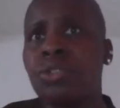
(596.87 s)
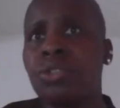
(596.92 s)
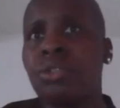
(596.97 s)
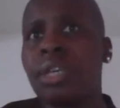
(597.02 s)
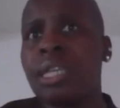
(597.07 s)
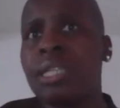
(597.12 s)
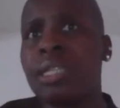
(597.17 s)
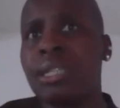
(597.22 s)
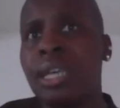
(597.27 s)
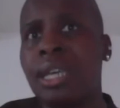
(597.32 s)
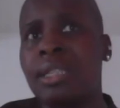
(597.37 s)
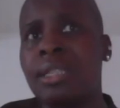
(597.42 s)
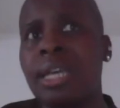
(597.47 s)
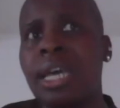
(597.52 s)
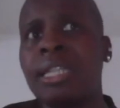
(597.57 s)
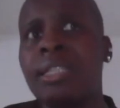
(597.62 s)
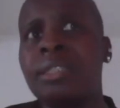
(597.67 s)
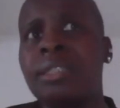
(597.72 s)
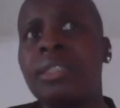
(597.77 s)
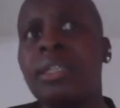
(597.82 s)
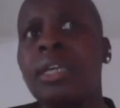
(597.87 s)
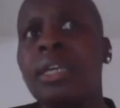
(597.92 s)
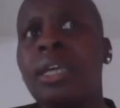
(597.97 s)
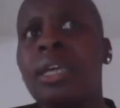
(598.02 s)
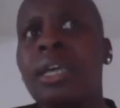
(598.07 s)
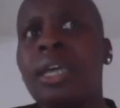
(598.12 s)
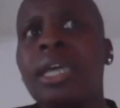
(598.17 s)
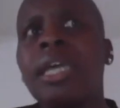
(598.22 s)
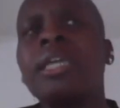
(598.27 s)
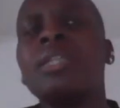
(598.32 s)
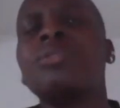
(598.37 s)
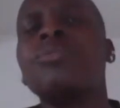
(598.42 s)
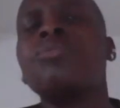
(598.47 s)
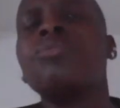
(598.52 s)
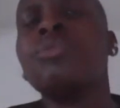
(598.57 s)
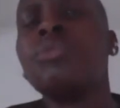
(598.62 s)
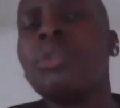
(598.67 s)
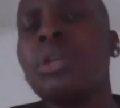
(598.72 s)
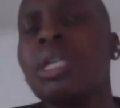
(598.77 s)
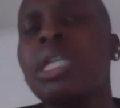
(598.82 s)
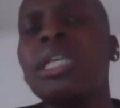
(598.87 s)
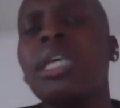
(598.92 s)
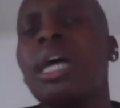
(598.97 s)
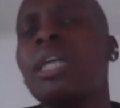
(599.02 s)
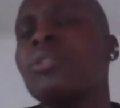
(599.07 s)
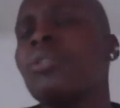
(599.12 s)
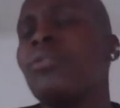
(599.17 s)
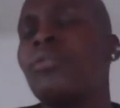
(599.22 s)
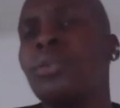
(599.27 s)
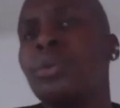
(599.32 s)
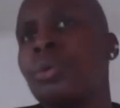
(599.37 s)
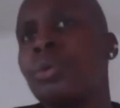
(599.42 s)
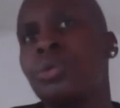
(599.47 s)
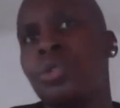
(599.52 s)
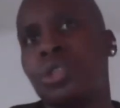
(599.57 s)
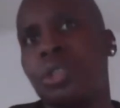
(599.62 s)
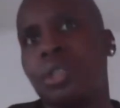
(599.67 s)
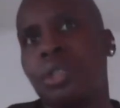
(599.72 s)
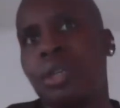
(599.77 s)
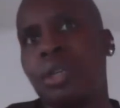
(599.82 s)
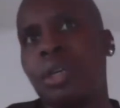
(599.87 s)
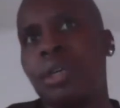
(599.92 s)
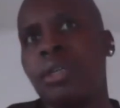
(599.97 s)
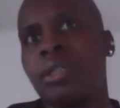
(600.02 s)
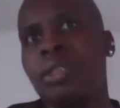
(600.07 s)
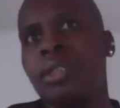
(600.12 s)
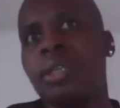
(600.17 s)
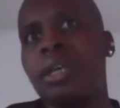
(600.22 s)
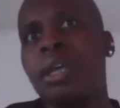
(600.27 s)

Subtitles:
be treated. And it's really unfortunate